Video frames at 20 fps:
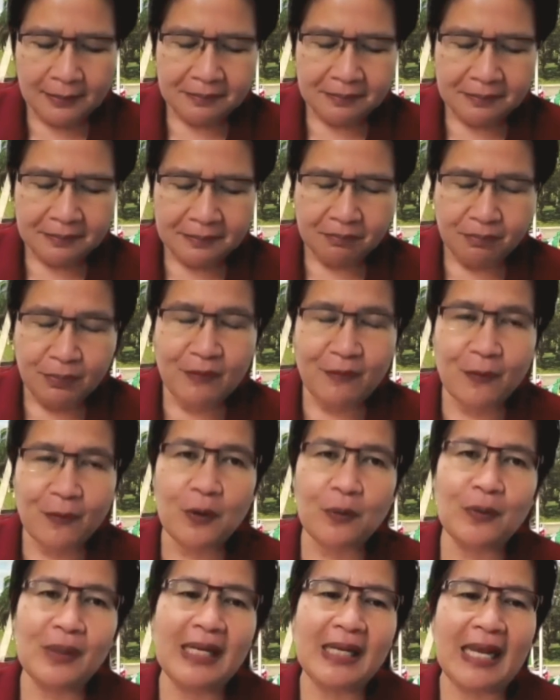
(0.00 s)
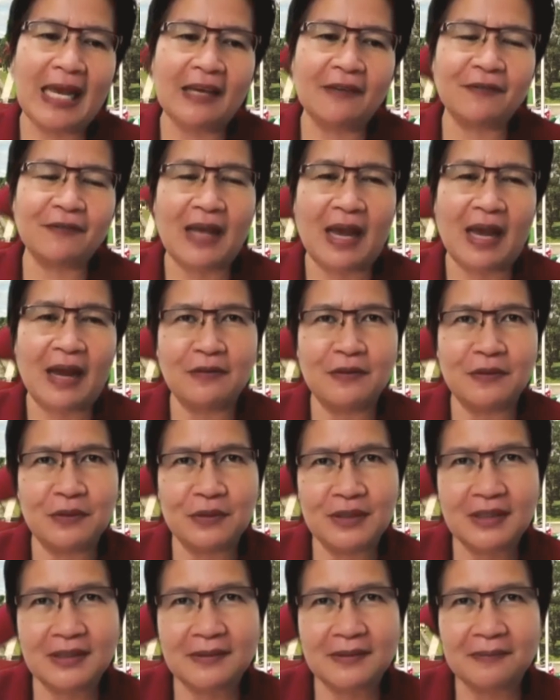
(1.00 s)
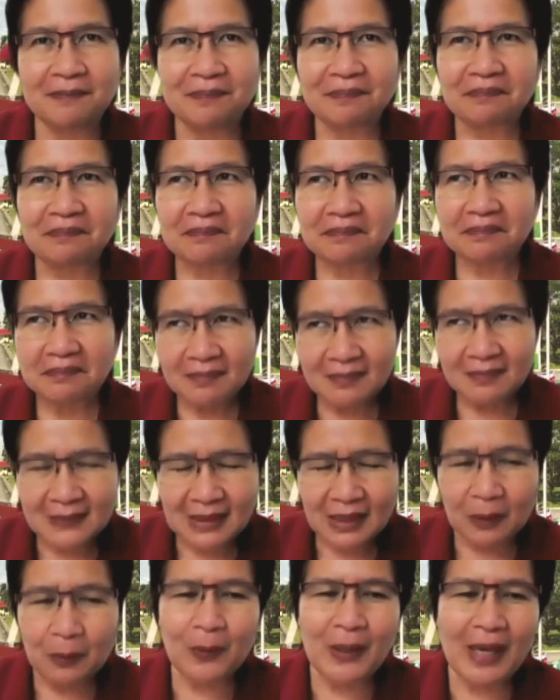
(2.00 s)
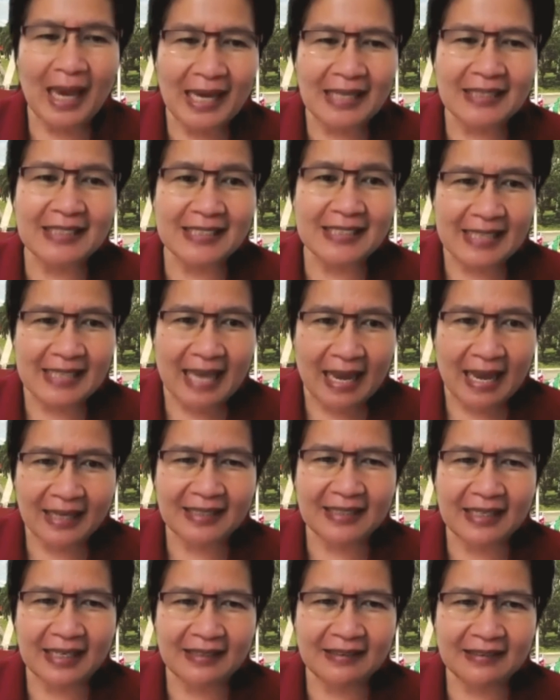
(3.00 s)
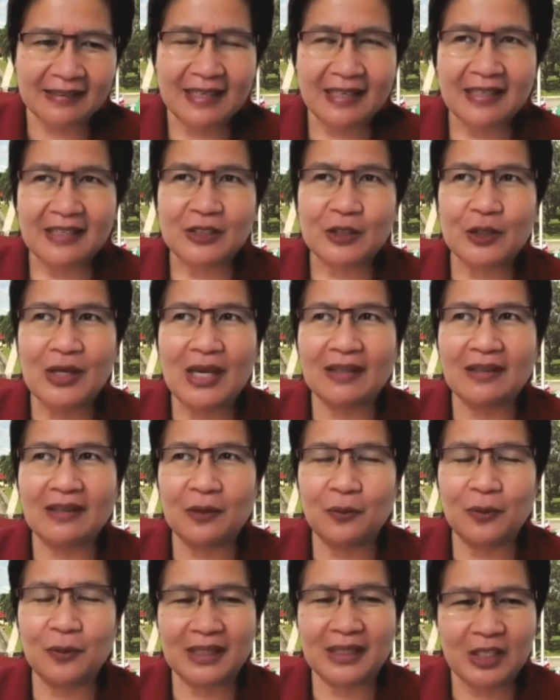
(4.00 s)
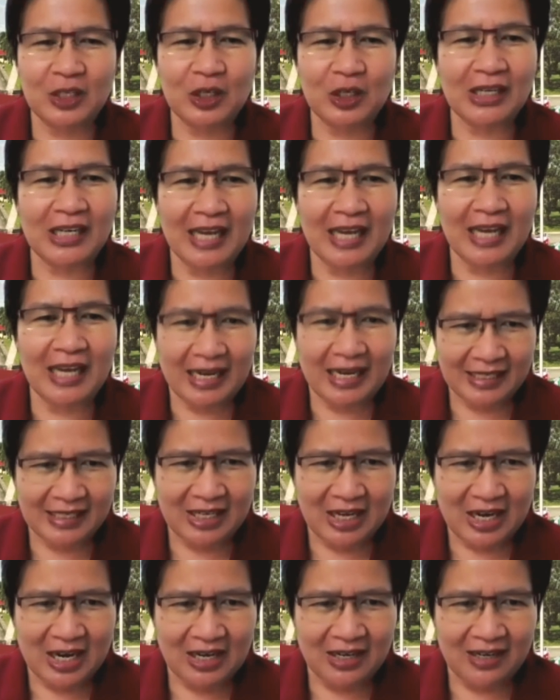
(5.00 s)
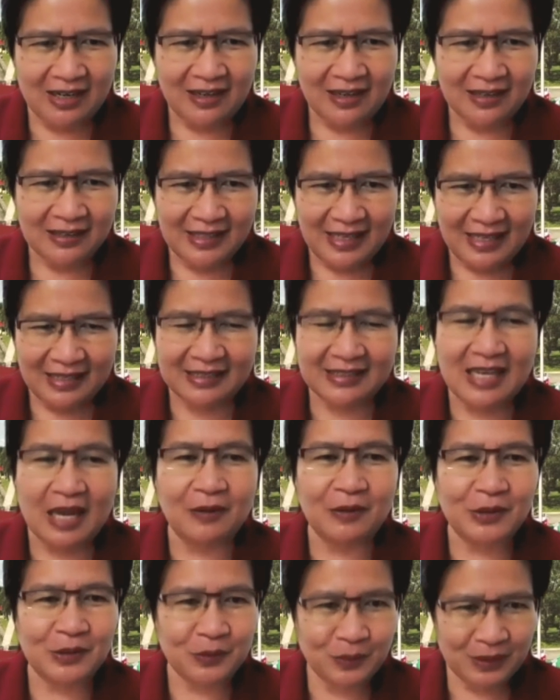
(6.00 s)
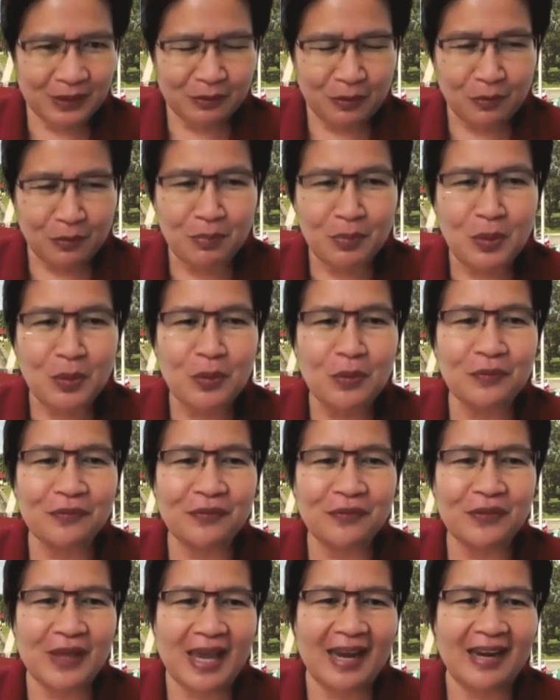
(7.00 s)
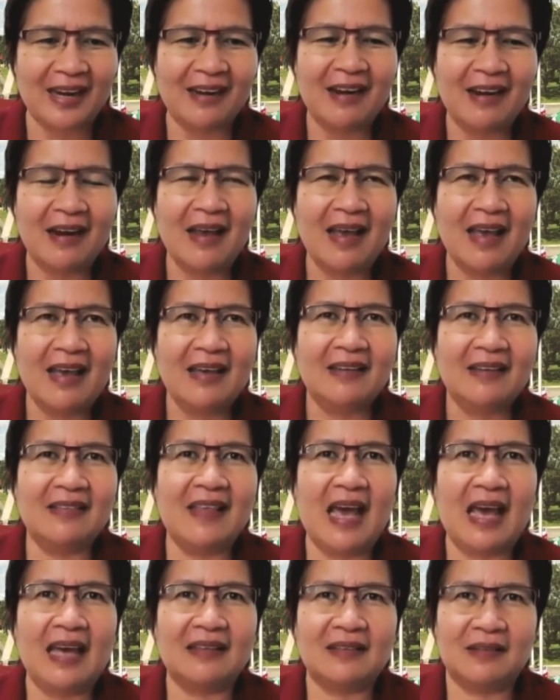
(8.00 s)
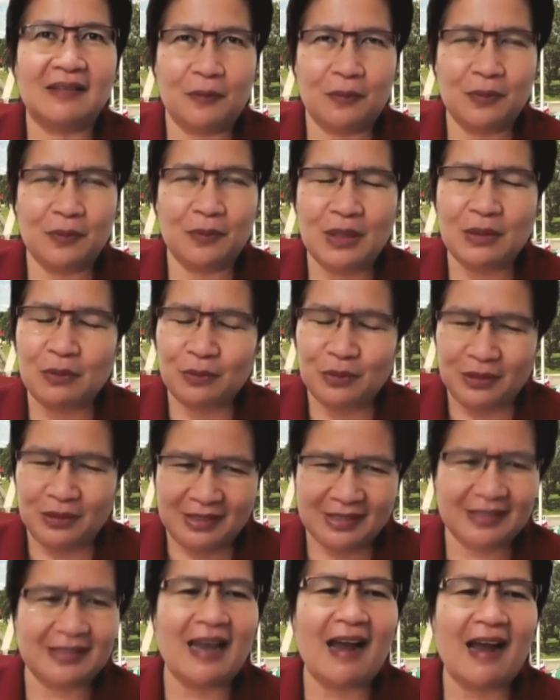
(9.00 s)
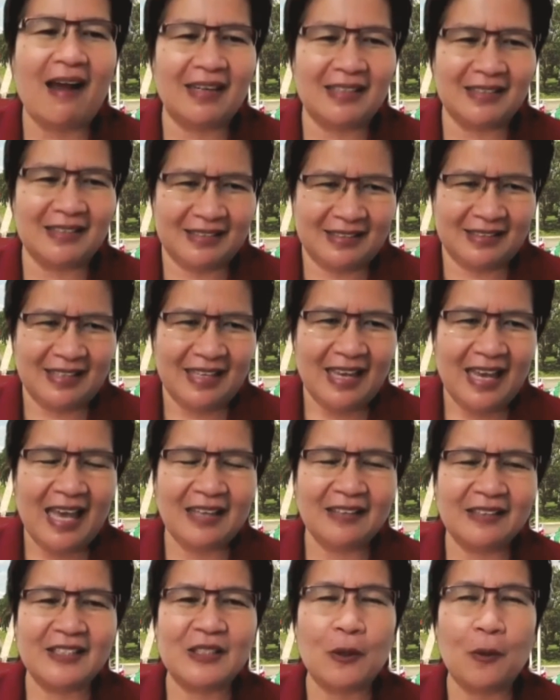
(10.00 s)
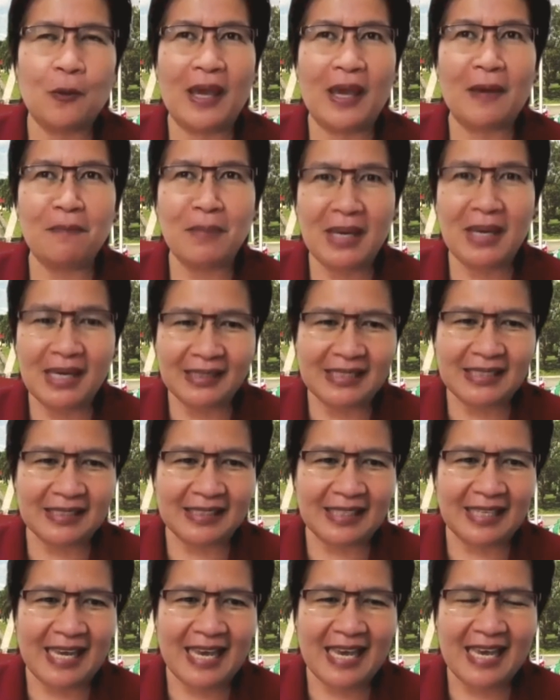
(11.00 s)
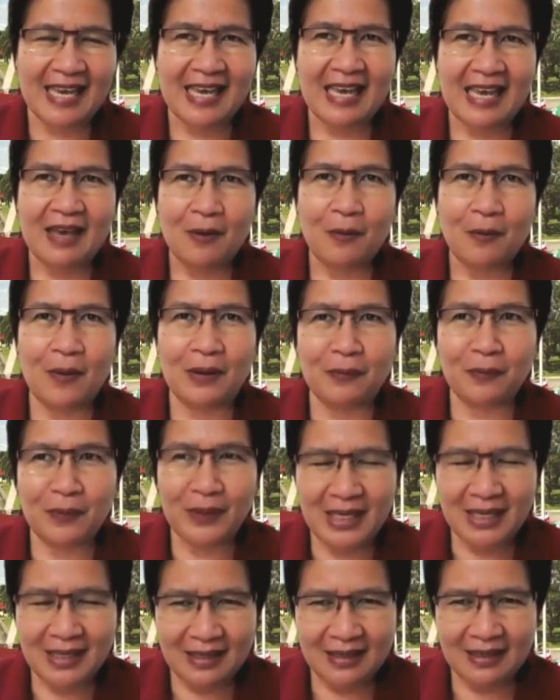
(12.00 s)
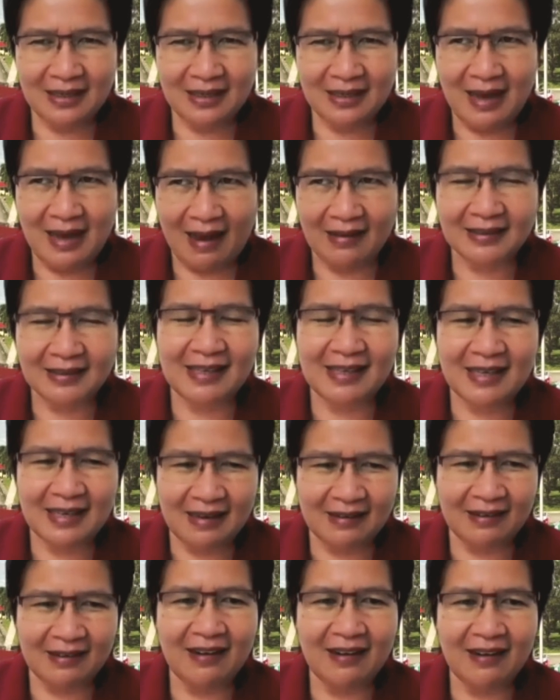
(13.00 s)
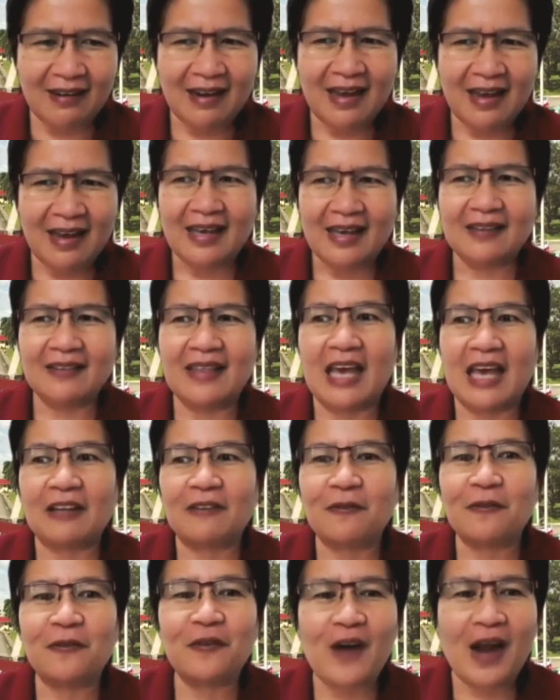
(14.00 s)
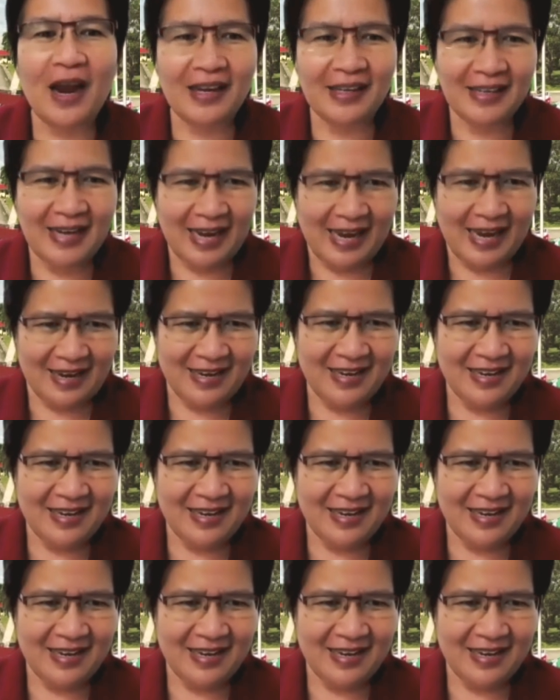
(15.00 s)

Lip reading: before we left Andrews, we had decided, together with Girly Aguilar, that's our student who moved there, that we would start. And so immediately when we got here, that Friday,